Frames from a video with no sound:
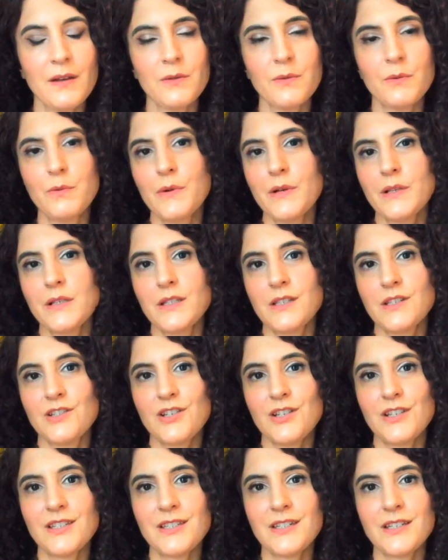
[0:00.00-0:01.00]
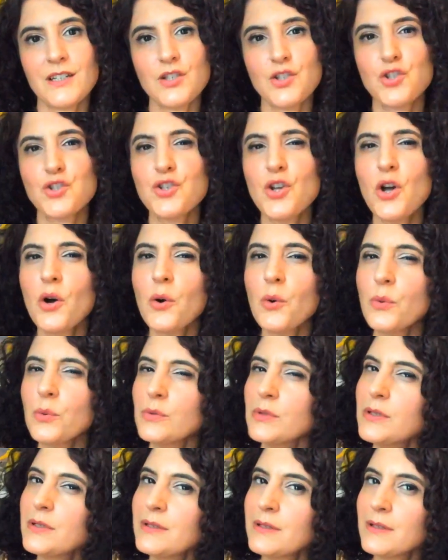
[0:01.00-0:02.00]
was just so
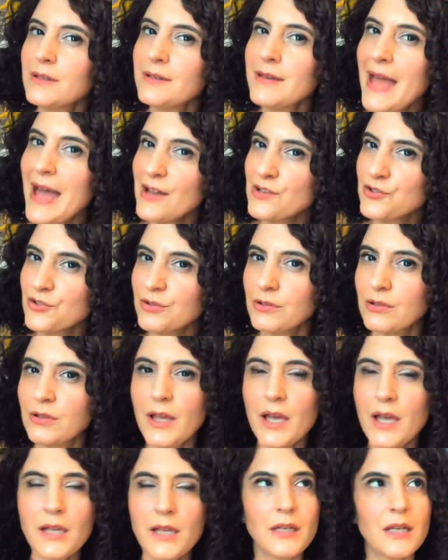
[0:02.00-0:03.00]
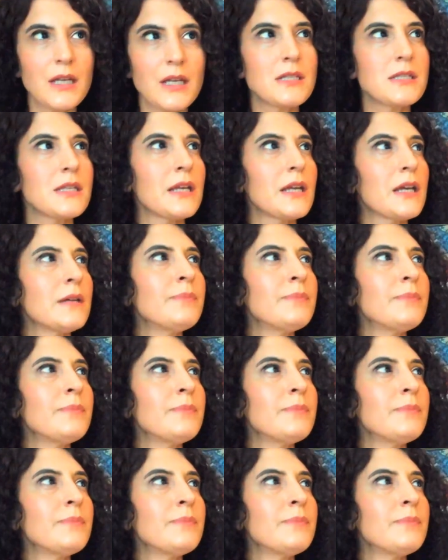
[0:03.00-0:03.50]
natural and easy.